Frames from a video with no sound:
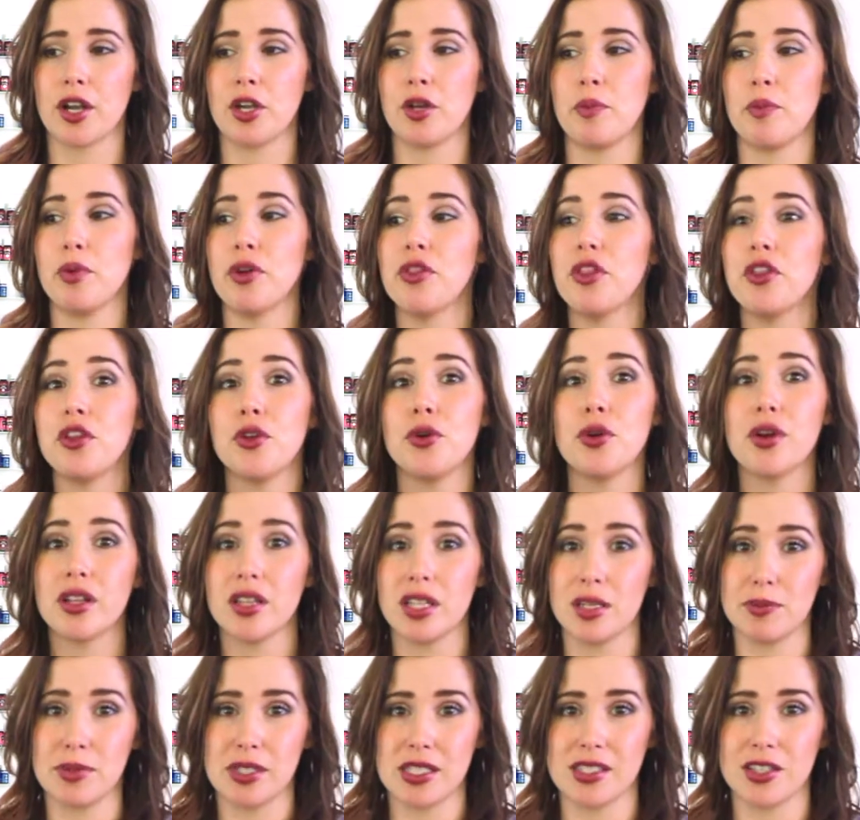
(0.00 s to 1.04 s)
and you put the
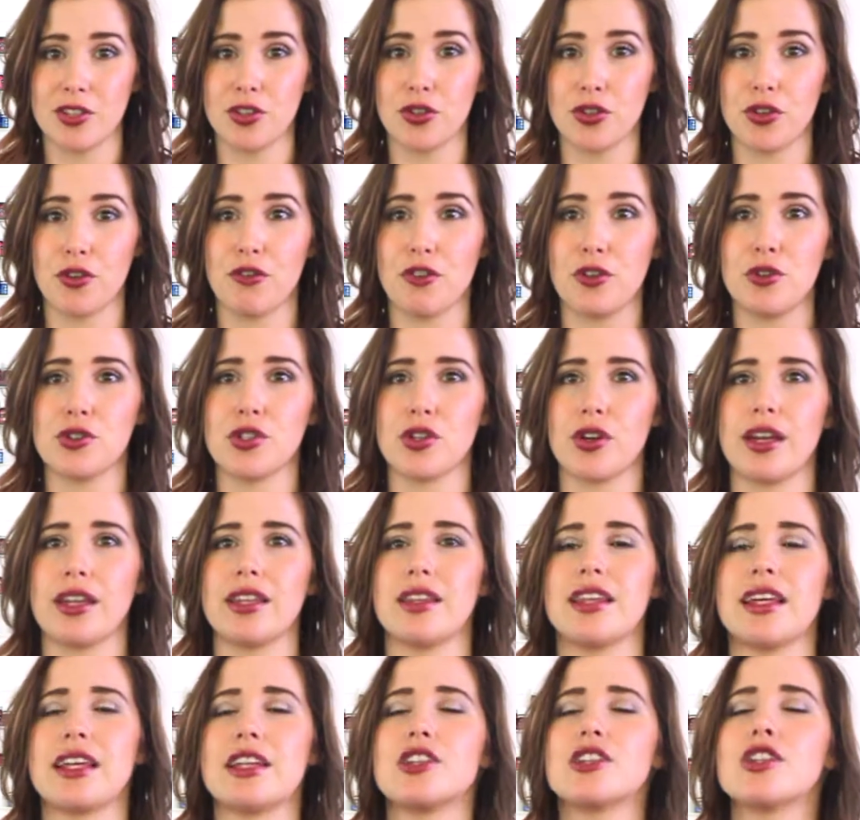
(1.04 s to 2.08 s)
eucalyptus in your diffuser
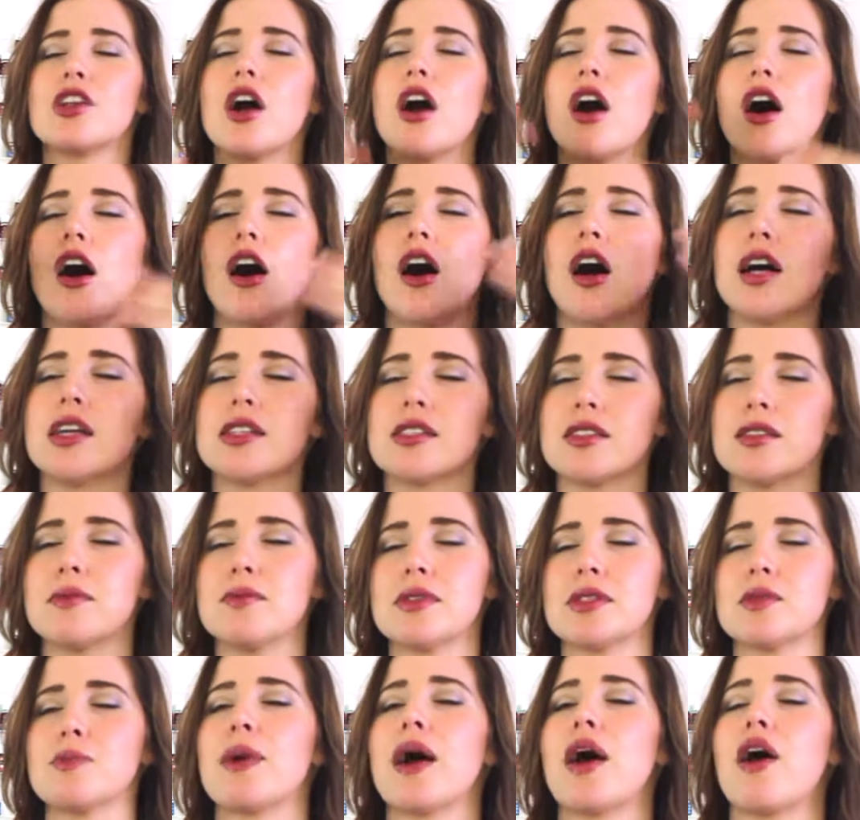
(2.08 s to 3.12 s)
and that awesome
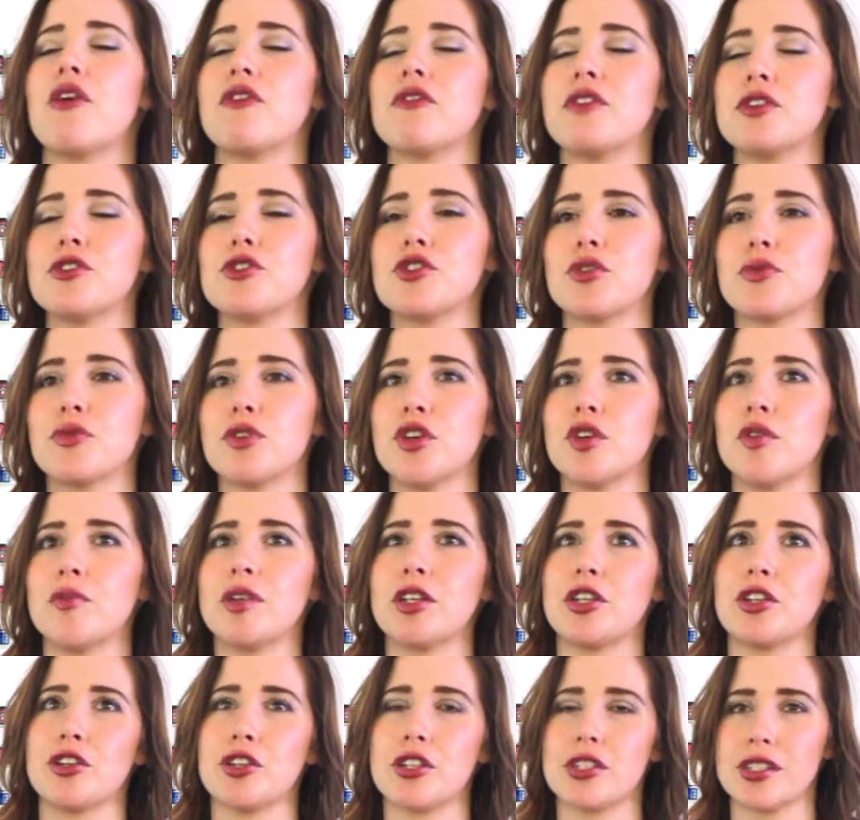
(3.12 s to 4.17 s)
smell fills your room
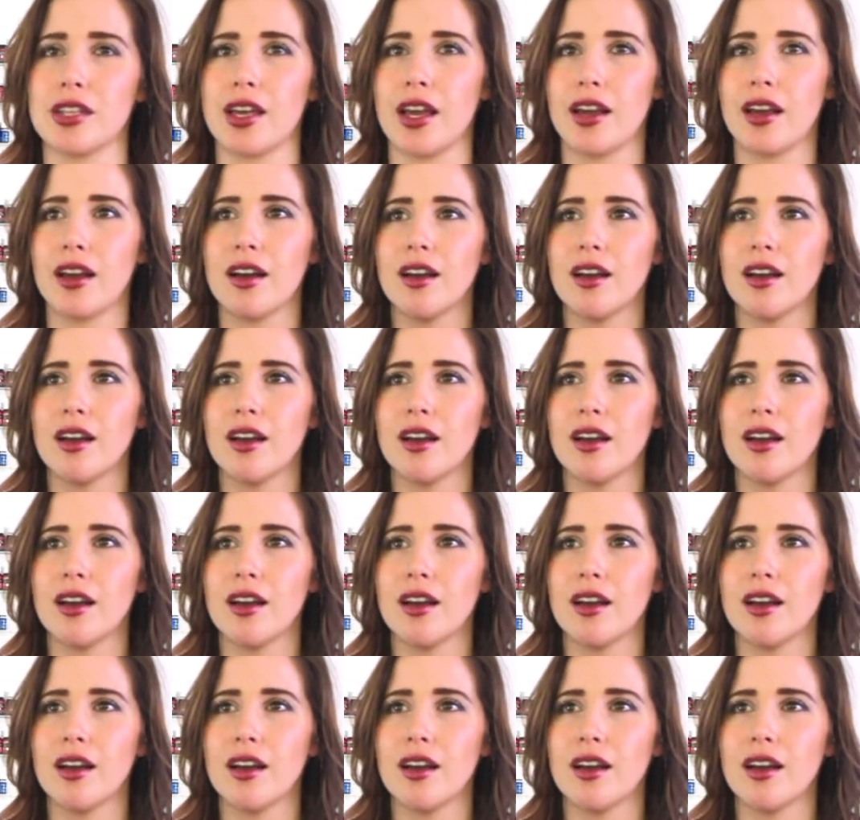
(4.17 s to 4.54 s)
and you're just like,